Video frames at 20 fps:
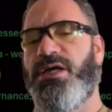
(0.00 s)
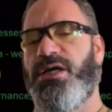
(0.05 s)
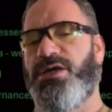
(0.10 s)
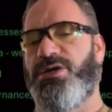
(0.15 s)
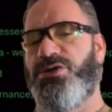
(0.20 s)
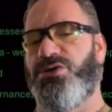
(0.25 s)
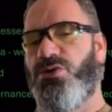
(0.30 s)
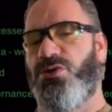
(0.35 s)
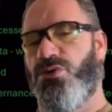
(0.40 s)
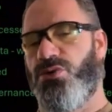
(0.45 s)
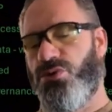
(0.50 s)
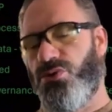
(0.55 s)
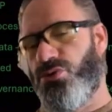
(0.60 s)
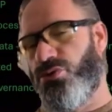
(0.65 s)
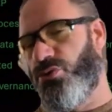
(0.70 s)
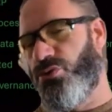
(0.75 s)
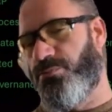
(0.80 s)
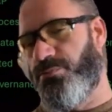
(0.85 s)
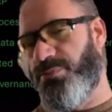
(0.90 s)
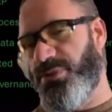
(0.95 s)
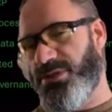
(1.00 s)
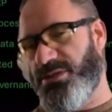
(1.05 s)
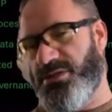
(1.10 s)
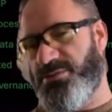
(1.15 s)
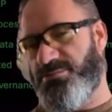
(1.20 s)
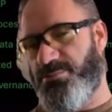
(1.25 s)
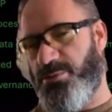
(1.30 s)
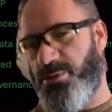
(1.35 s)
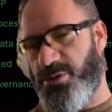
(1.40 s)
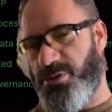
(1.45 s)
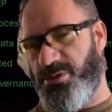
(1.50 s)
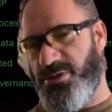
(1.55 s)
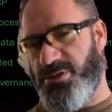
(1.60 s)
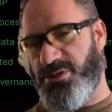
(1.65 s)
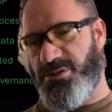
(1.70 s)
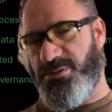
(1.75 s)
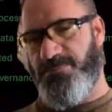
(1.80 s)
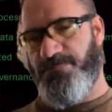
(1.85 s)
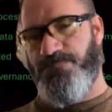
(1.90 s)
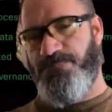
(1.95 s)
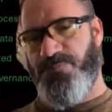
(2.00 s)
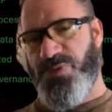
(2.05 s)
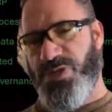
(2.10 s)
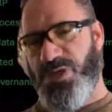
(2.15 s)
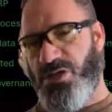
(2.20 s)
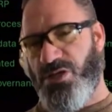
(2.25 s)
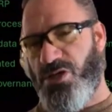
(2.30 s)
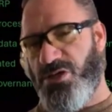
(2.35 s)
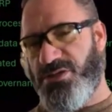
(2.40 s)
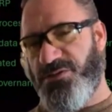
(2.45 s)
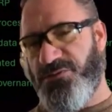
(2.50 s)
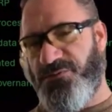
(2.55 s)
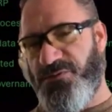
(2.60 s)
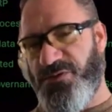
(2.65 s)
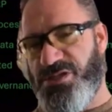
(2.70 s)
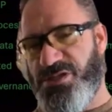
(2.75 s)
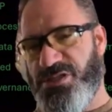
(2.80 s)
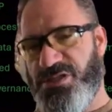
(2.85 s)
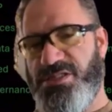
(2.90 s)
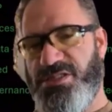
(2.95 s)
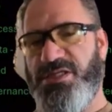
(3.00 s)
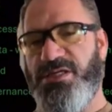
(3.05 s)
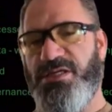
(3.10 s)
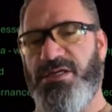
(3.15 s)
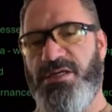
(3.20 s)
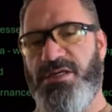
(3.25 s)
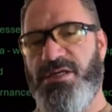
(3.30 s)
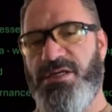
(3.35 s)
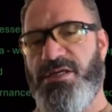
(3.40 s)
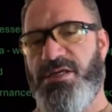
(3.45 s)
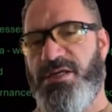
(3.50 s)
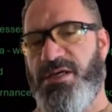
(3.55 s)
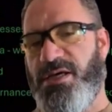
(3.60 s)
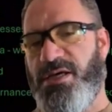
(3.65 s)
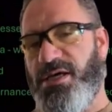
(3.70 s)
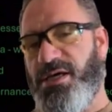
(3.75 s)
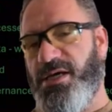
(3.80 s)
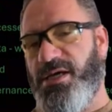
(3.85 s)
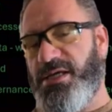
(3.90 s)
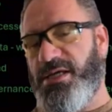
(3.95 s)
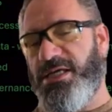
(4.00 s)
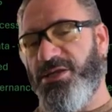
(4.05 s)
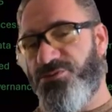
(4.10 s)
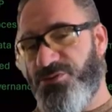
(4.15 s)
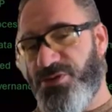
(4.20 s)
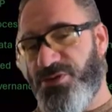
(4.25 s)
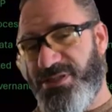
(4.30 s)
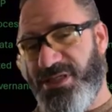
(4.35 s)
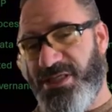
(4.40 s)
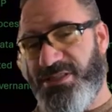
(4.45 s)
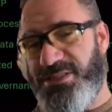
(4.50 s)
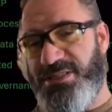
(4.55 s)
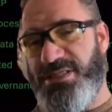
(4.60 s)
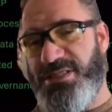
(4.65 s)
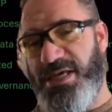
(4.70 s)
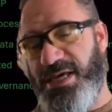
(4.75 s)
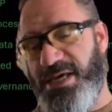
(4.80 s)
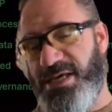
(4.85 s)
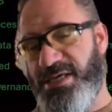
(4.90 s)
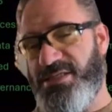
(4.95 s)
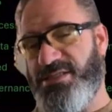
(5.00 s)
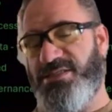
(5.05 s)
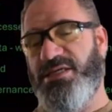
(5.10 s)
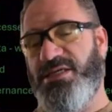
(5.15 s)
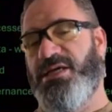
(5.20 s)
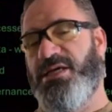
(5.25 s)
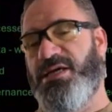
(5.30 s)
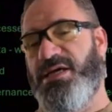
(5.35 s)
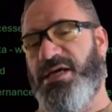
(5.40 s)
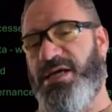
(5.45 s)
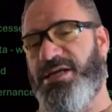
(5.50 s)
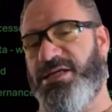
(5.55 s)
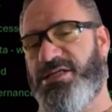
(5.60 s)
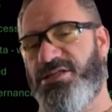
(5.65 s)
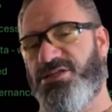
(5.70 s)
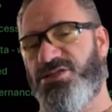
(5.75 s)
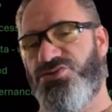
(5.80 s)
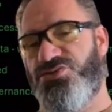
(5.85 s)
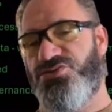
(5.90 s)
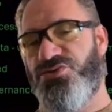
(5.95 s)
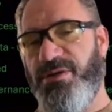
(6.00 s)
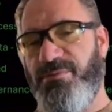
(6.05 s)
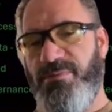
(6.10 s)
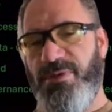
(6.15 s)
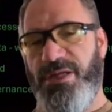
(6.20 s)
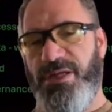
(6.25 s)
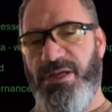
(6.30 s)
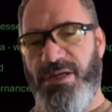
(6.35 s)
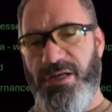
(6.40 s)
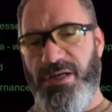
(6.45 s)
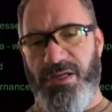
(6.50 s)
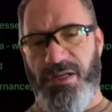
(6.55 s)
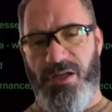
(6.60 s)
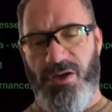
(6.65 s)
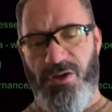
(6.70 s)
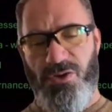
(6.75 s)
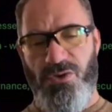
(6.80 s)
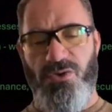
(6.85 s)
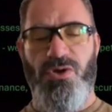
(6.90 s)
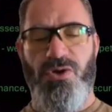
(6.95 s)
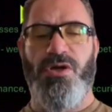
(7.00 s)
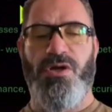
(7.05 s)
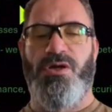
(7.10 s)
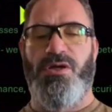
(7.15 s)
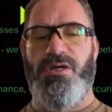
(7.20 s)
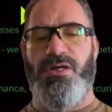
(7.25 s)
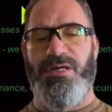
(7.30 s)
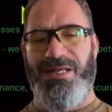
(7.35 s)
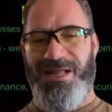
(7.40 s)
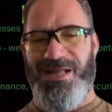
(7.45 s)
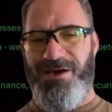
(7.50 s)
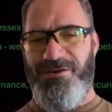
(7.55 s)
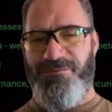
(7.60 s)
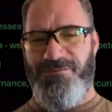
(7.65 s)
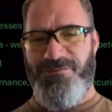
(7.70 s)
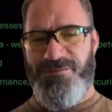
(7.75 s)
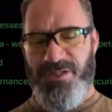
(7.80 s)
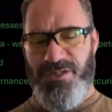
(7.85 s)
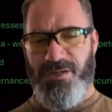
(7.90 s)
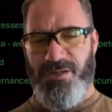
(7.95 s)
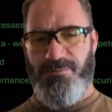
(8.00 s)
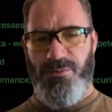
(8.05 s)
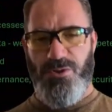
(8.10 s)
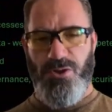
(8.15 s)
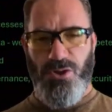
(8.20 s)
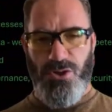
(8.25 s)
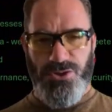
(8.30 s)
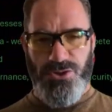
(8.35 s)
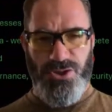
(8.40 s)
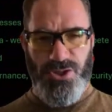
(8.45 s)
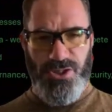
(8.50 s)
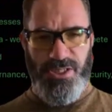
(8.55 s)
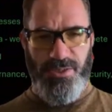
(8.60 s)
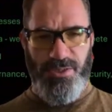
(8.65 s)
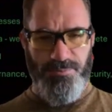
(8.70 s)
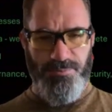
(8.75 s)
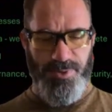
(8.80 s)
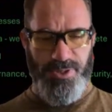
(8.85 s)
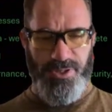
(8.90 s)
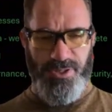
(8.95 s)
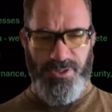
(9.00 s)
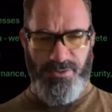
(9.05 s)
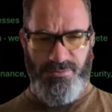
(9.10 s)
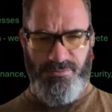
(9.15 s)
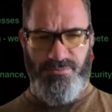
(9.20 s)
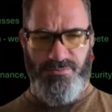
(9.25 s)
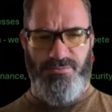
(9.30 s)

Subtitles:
your business partners. Cost efficiency, KEY360 has an extremely low lifetime cost to company